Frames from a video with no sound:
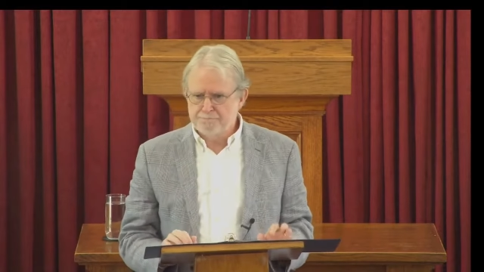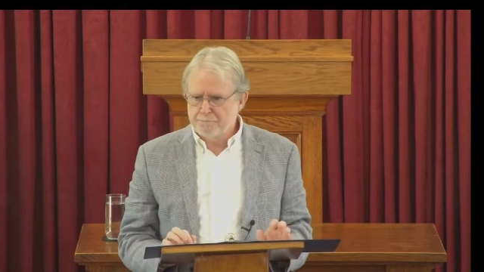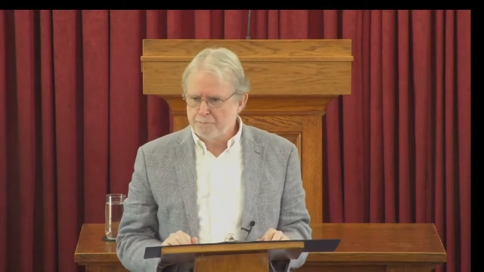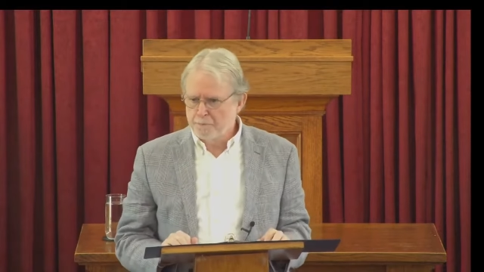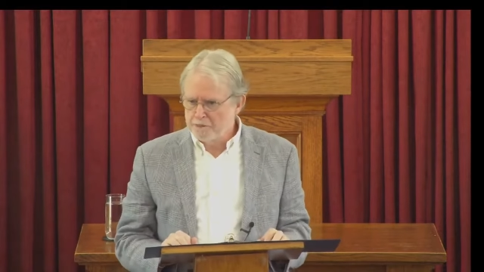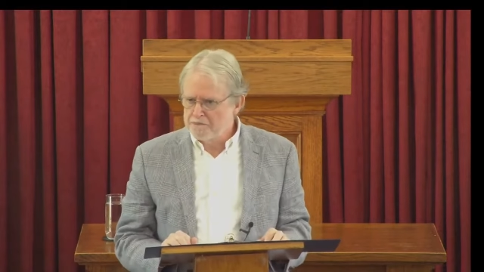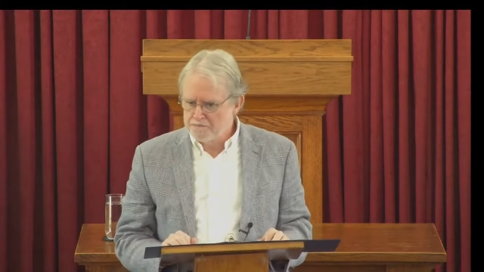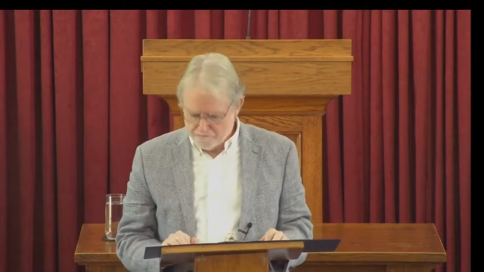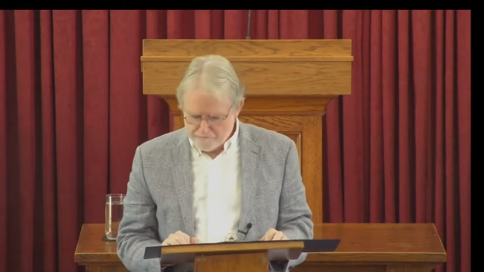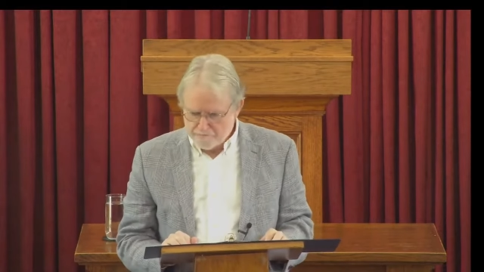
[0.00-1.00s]

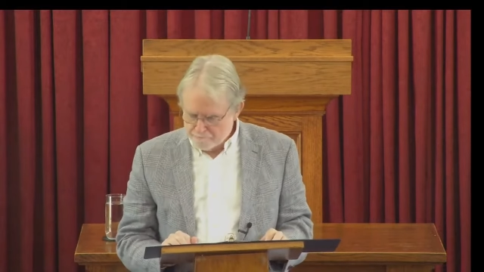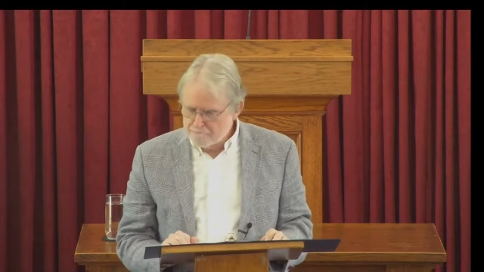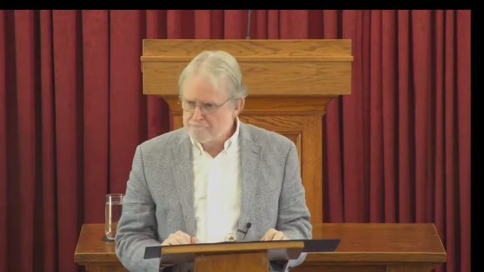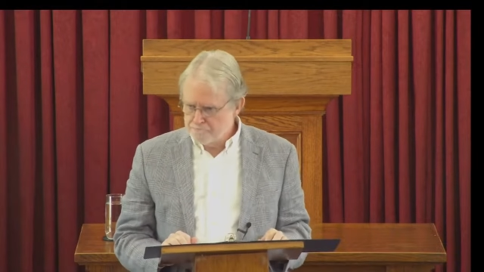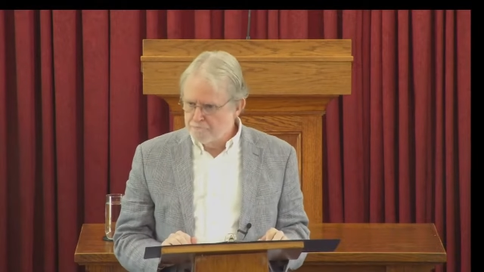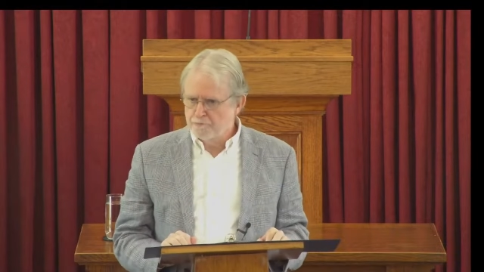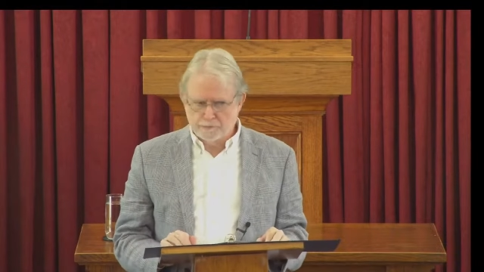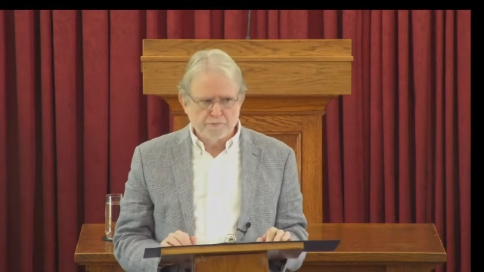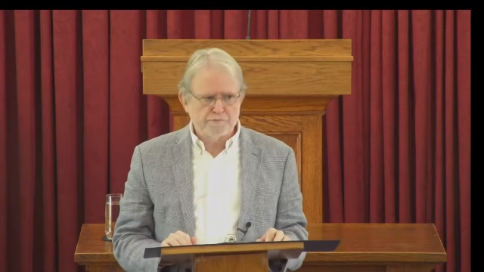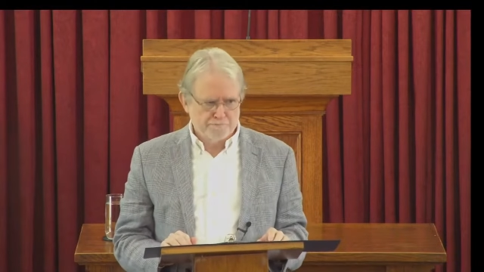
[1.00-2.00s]

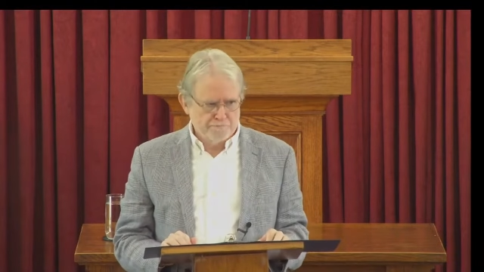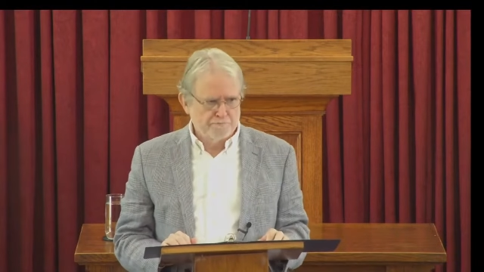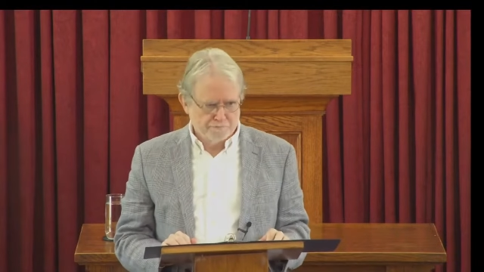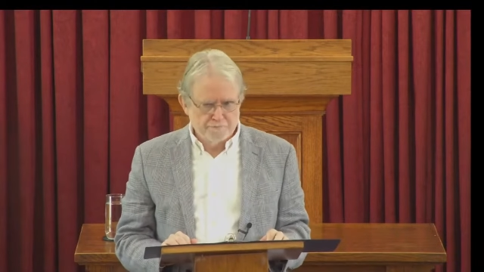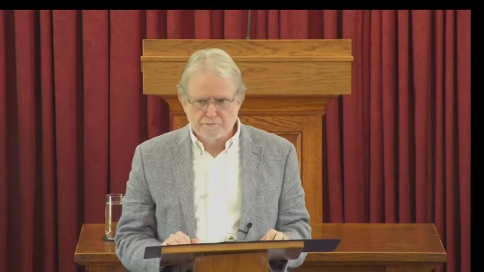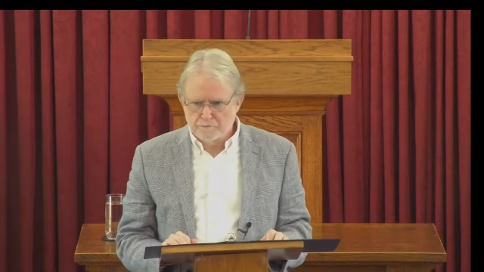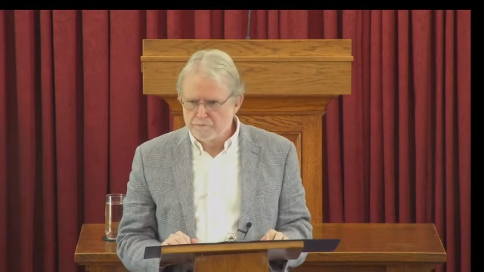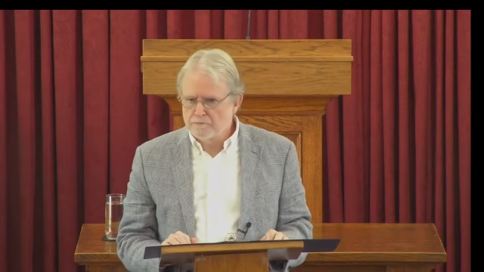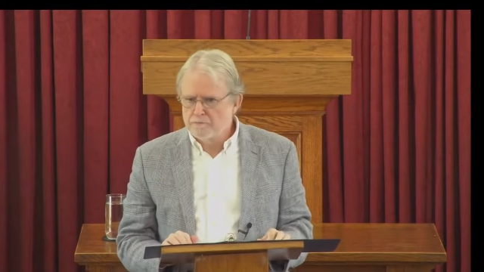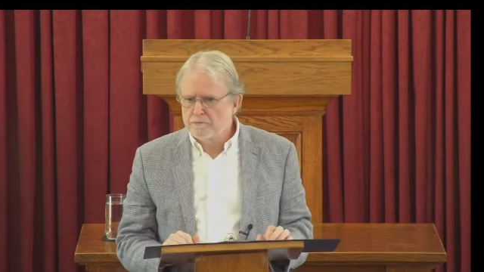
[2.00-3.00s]

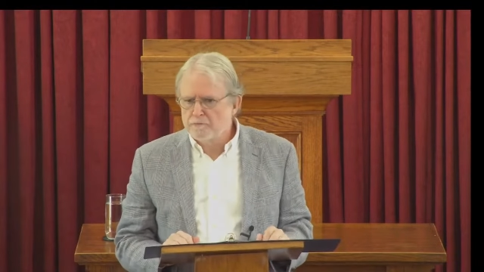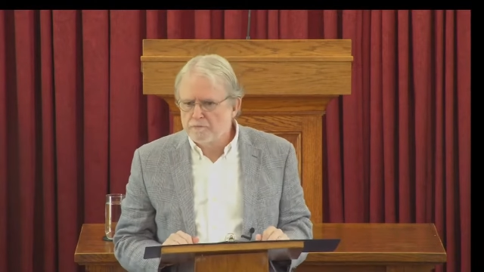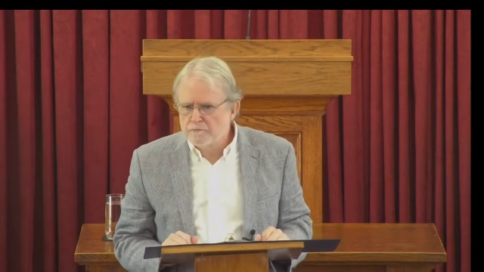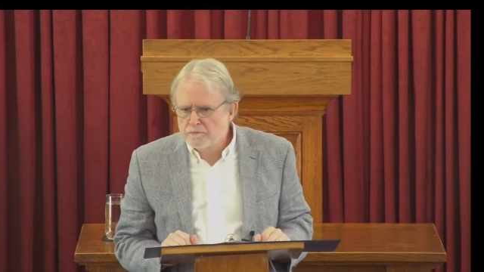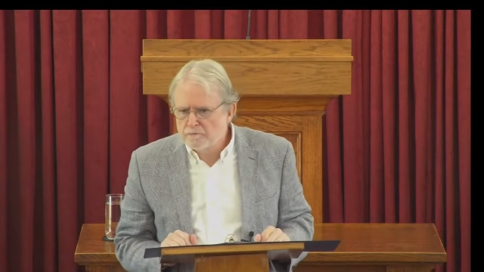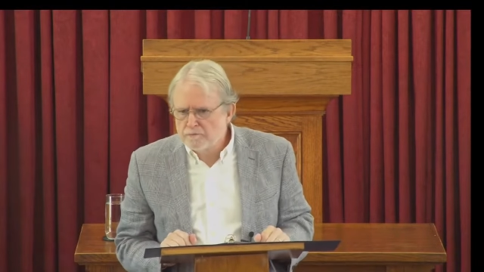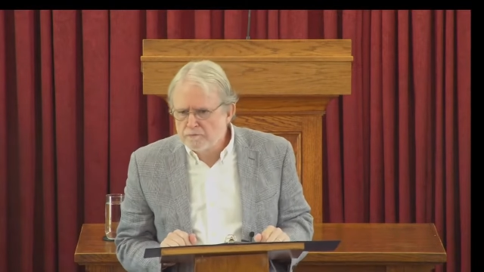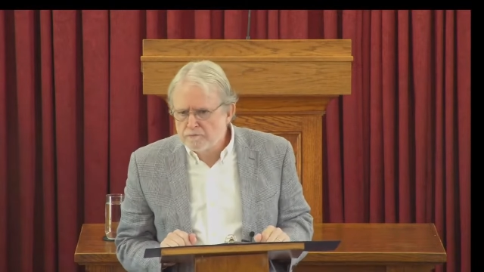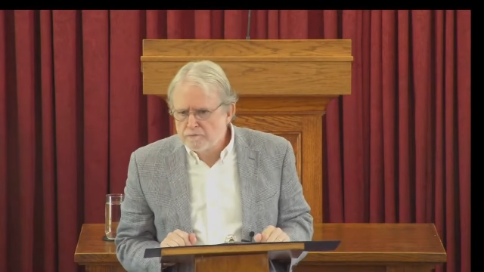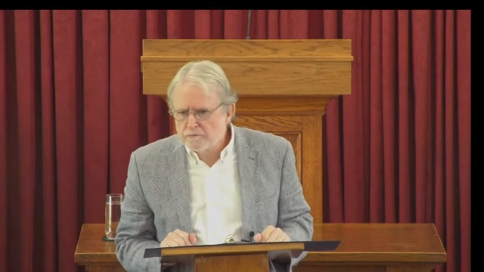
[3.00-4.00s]

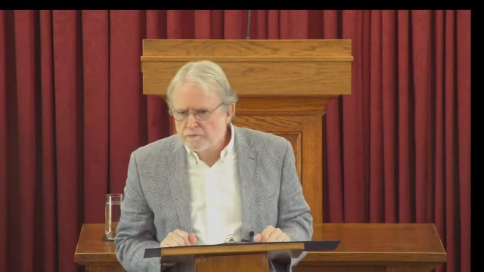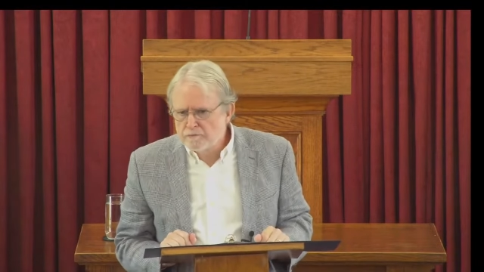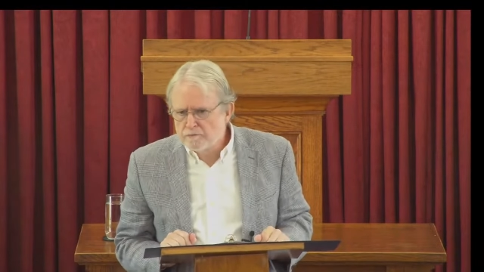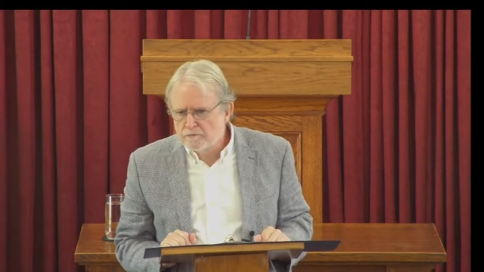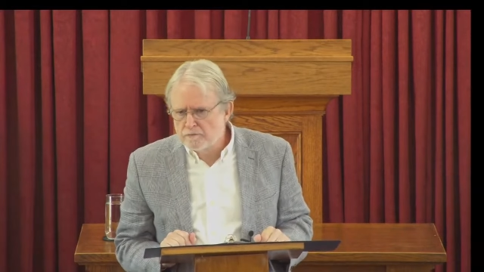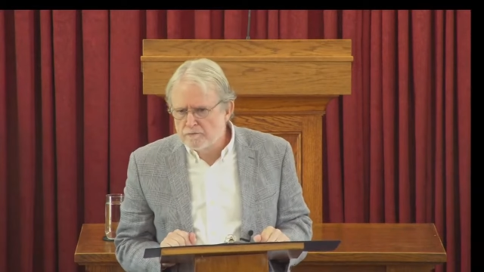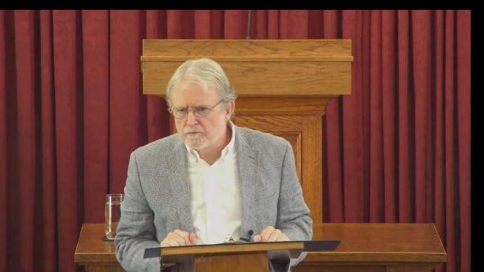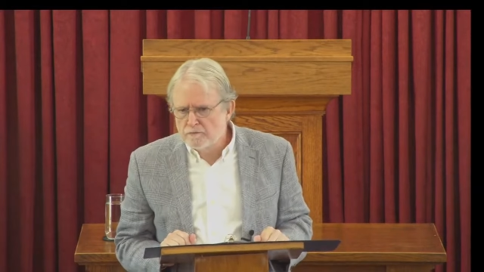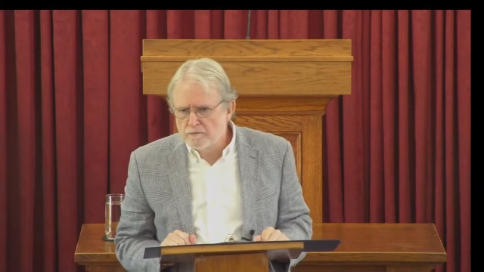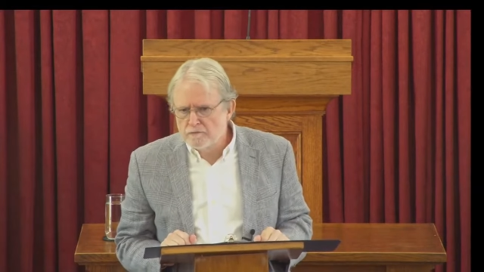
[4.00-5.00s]

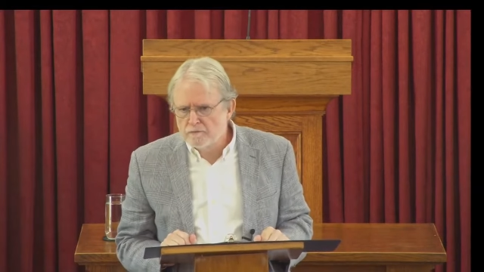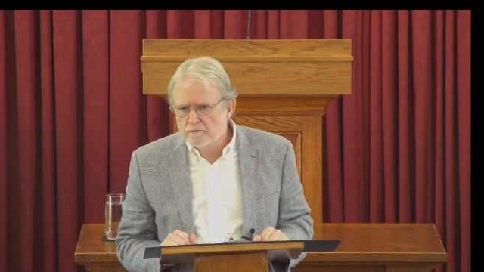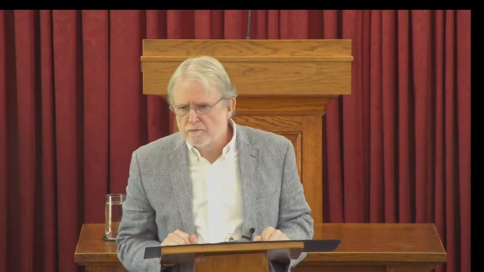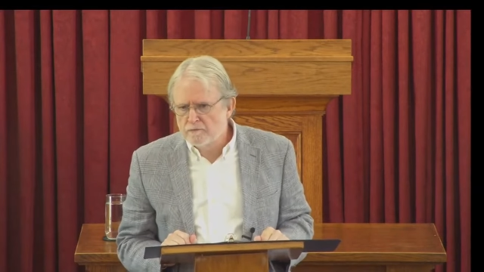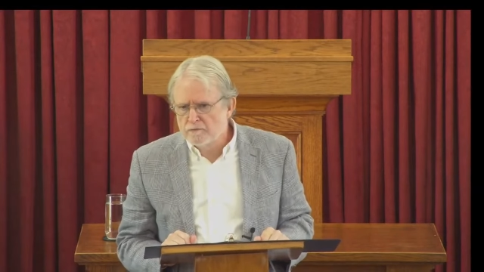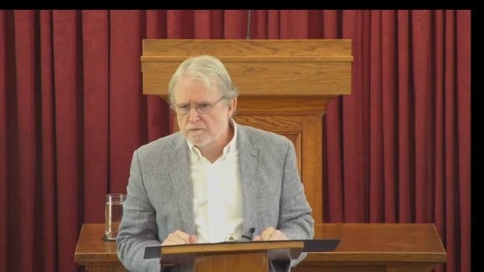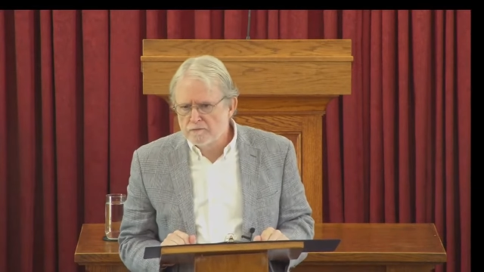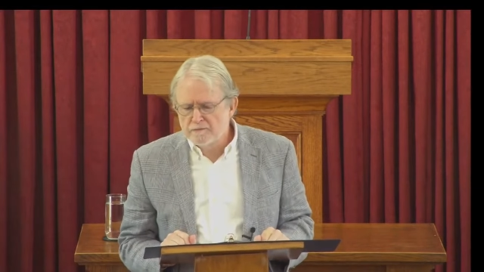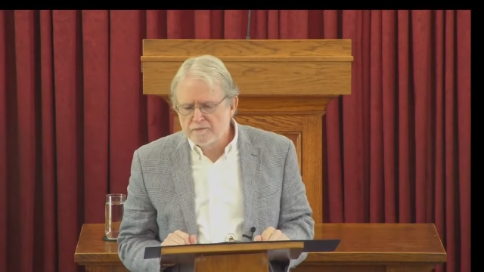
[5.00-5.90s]
(silence)